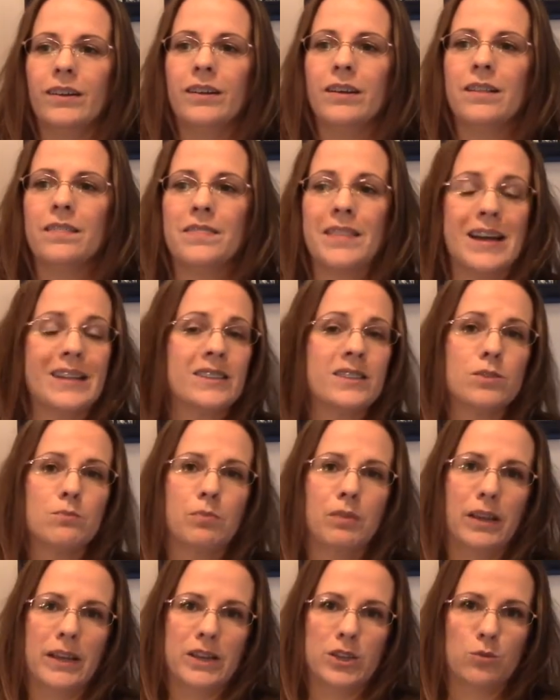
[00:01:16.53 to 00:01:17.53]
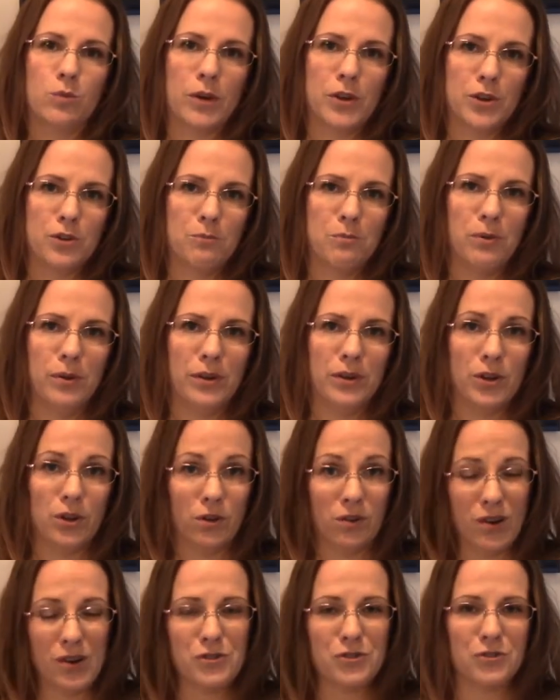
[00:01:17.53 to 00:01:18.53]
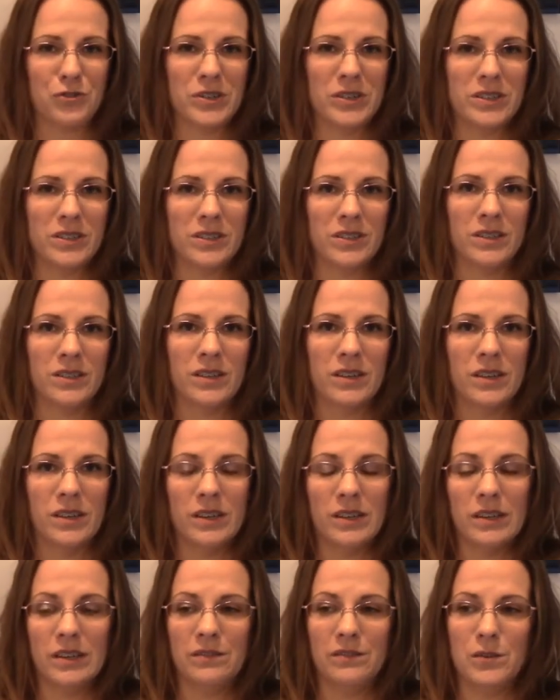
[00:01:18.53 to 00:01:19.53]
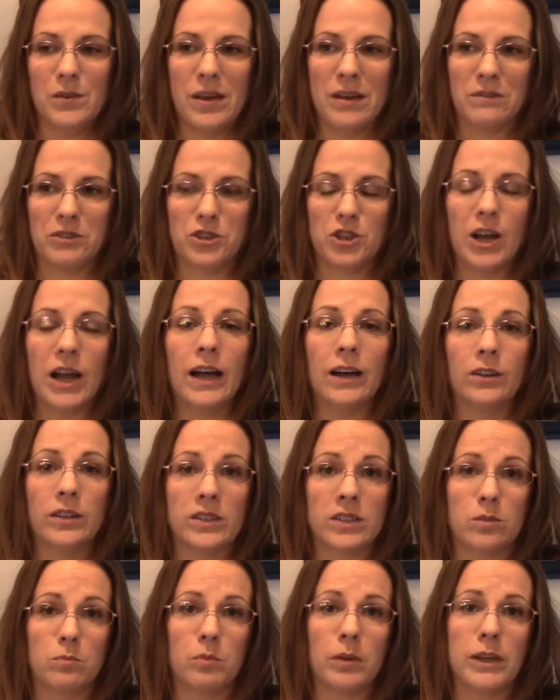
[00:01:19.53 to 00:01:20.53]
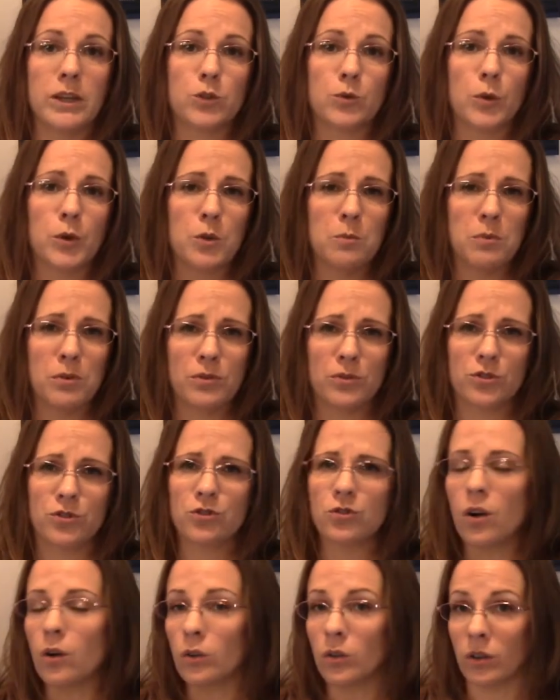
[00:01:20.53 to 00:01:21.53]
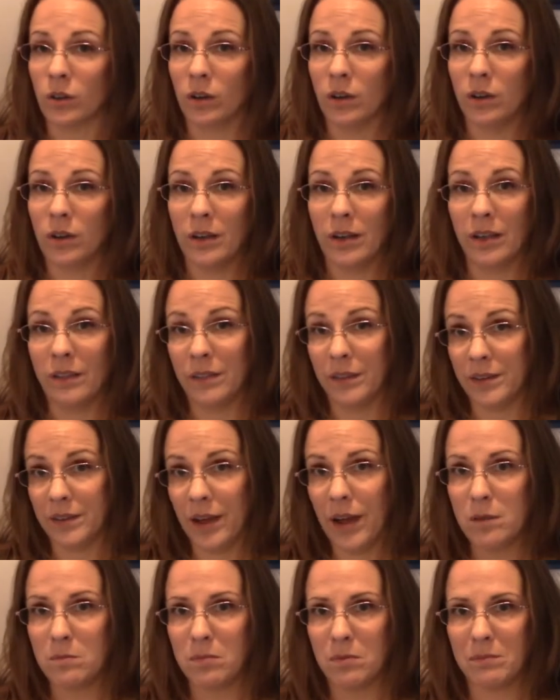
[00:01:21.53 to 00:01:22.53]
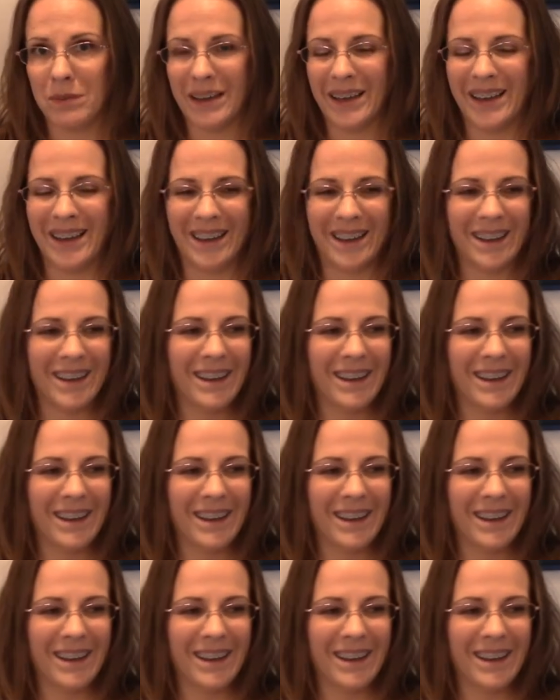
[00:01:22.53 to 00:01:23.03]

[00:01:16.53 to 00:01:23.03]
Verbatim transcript: that's the place where you put your groceries. If you have a child, it's the place where you put the stroller and the diaper bag.